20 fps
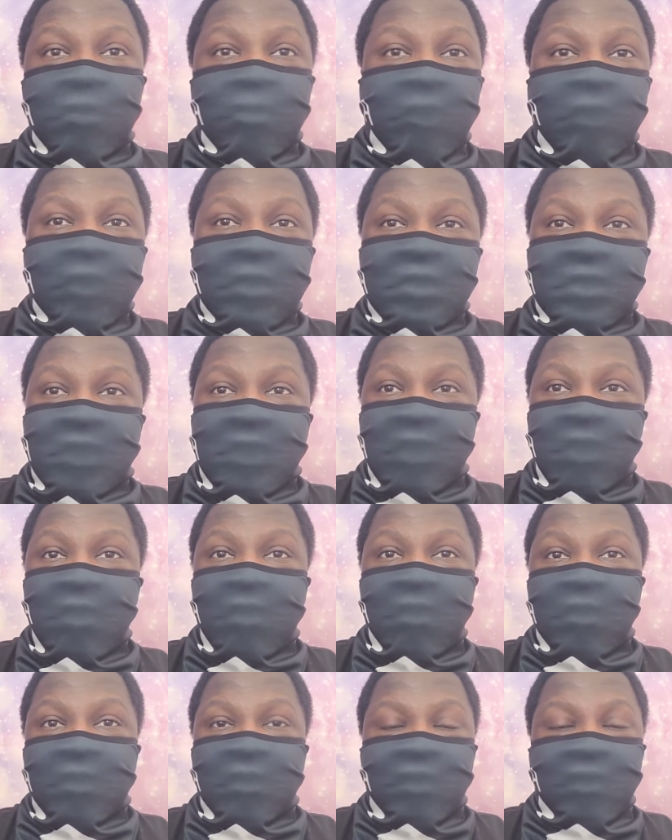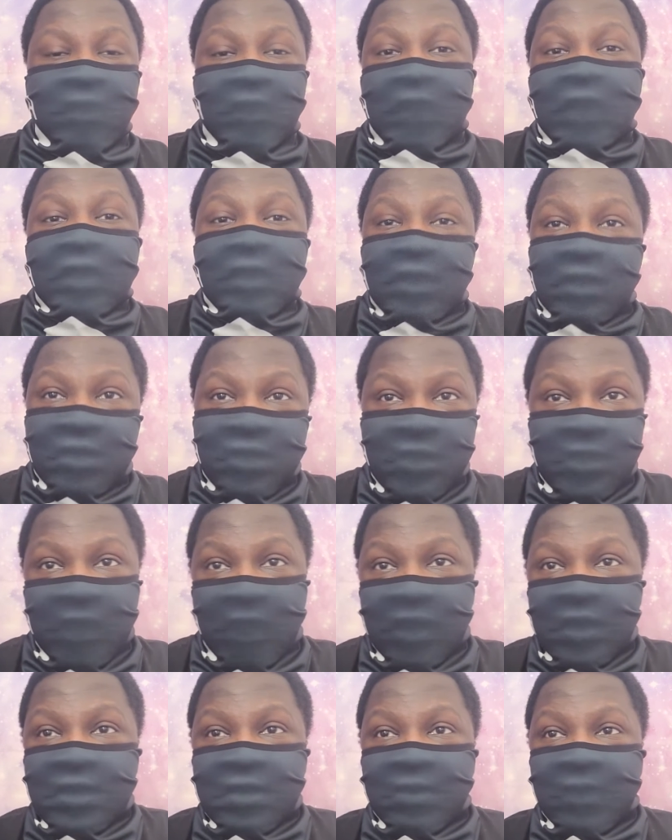brings out Lightning's
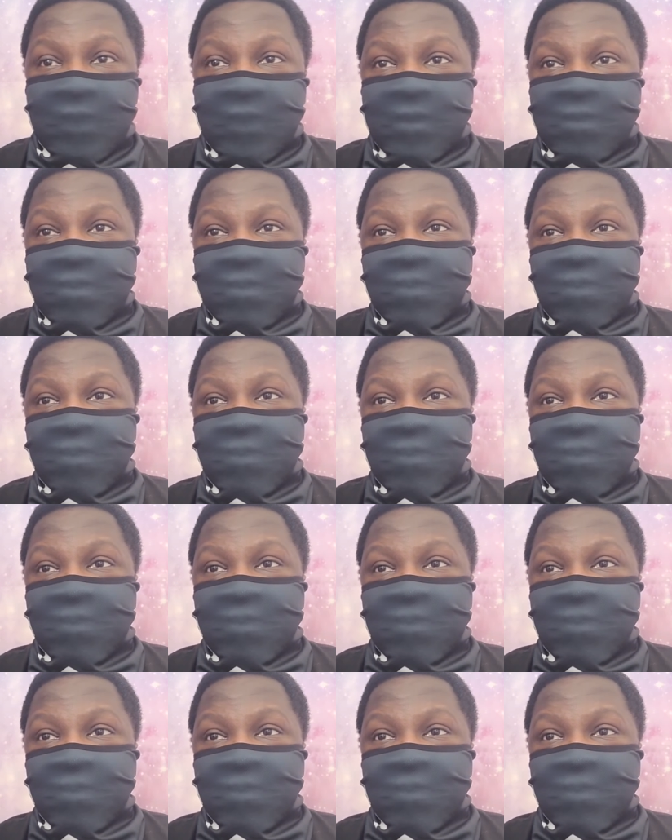Judgment,